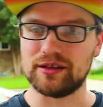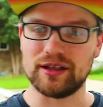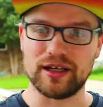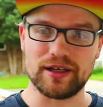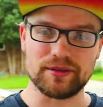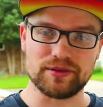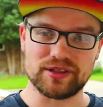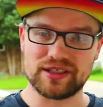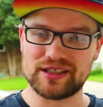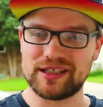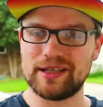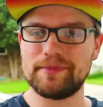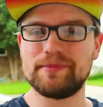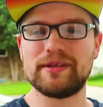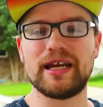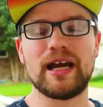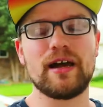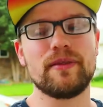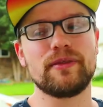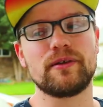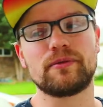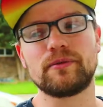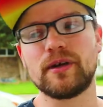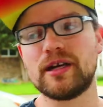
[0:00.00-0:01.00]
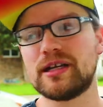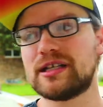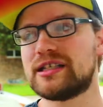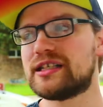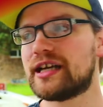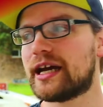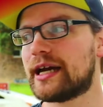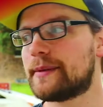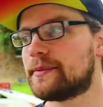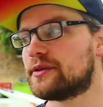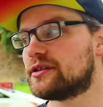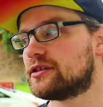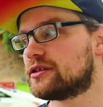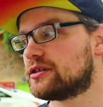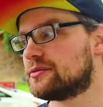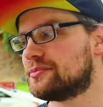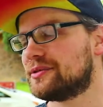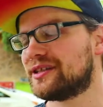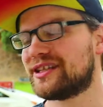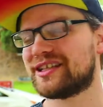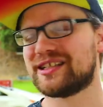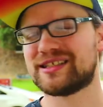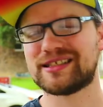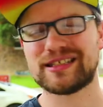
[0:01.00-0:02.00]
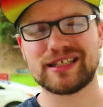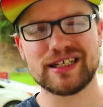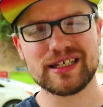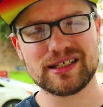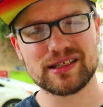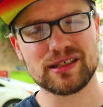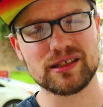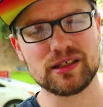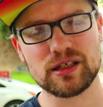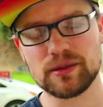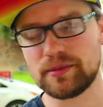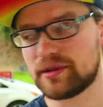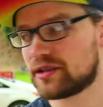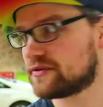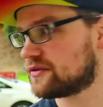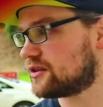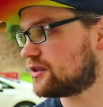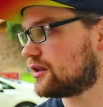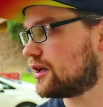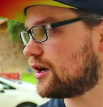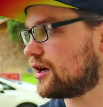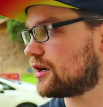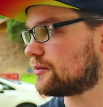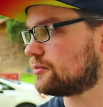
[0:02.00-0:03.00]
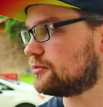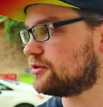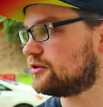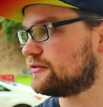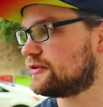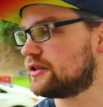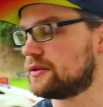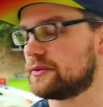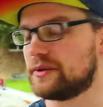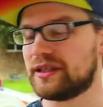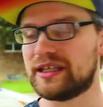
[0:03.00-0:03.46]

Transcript: a slimmed down the runtime a little bit, because it is a little bit of a long movie.